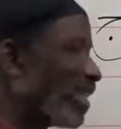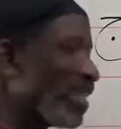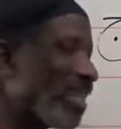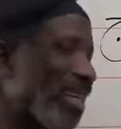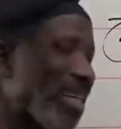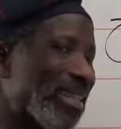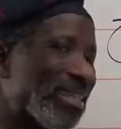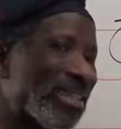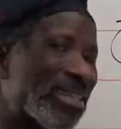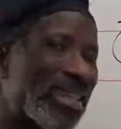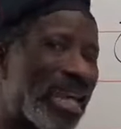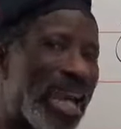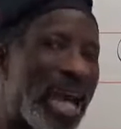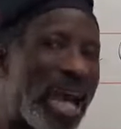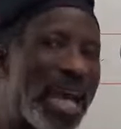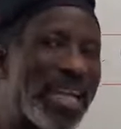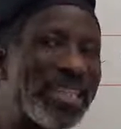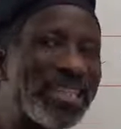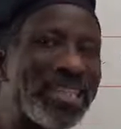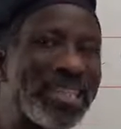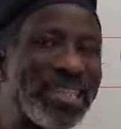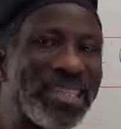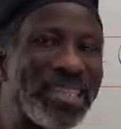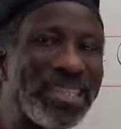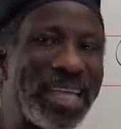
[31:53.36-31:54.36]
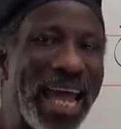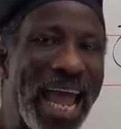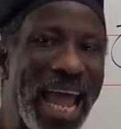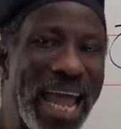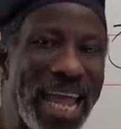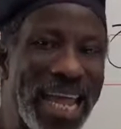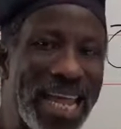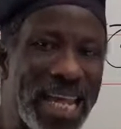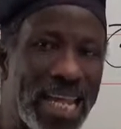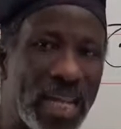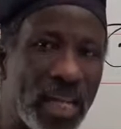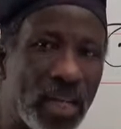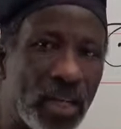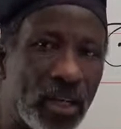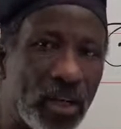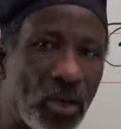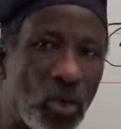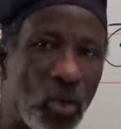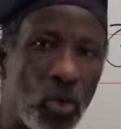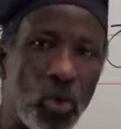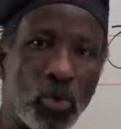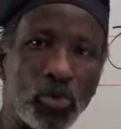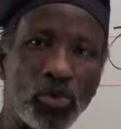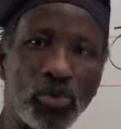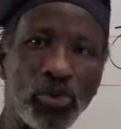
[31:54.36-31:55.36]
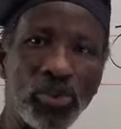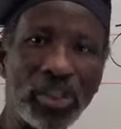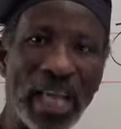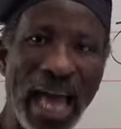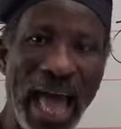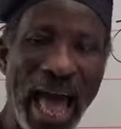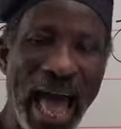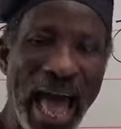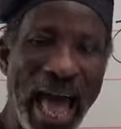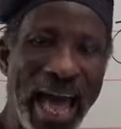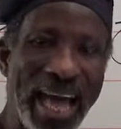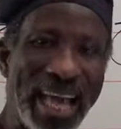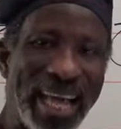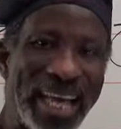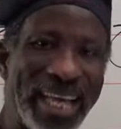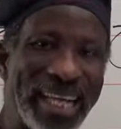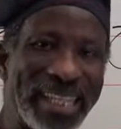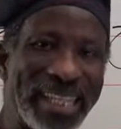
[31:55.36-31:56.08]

that is zain or za,